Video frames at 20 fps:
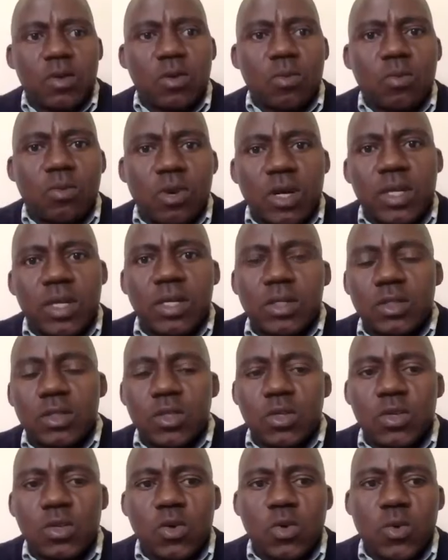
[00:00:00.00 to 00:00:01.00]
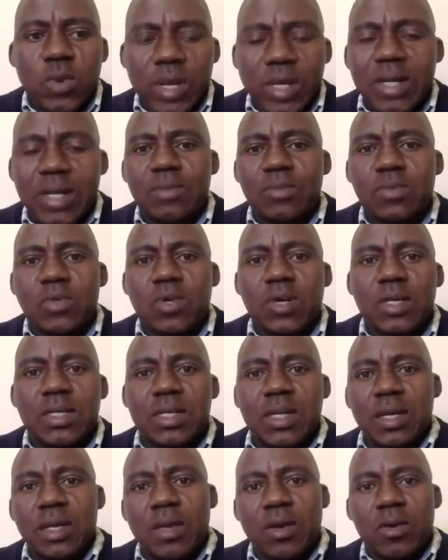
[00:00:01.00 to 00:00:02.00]
good morning to you. Welcome to
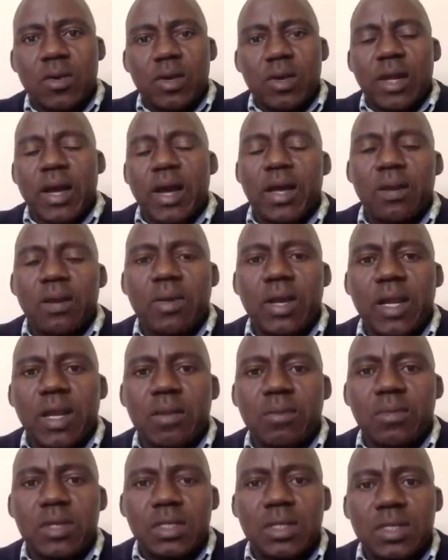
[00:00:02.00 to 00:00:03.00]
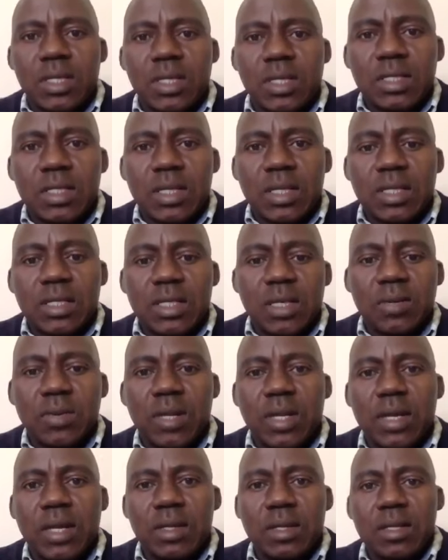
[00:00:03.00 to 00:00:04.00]
Asake Online. My name is Zenzele
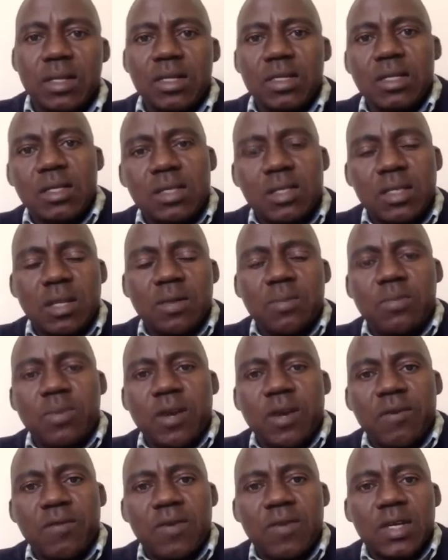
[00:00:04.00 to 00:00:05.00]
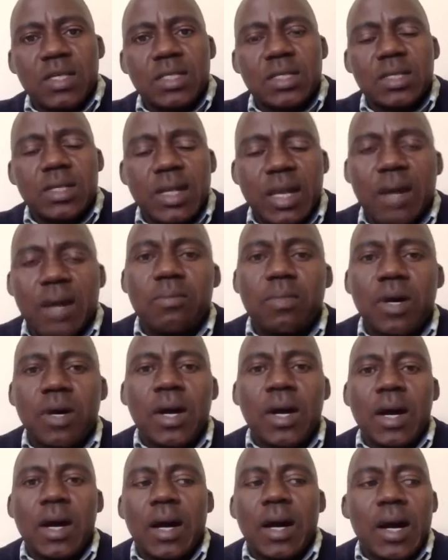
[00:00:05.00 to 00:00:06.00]
Ndebele, and this is the Breakfast Club.
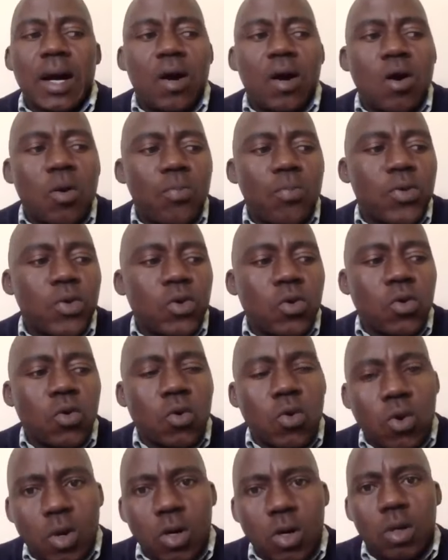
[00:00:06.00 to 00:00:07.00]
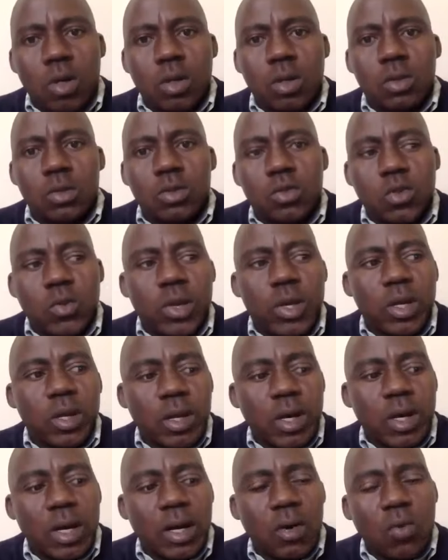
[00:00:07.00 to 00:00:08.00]
I hope you all
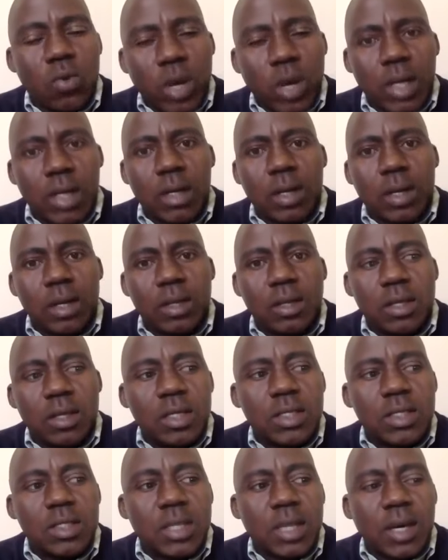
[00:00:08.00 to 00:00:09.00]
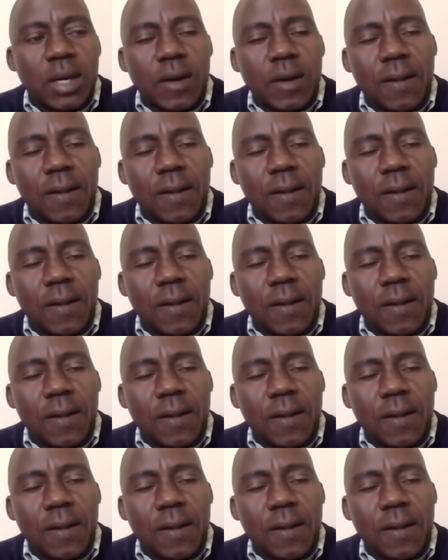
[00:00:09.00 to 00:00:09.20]
doing well in this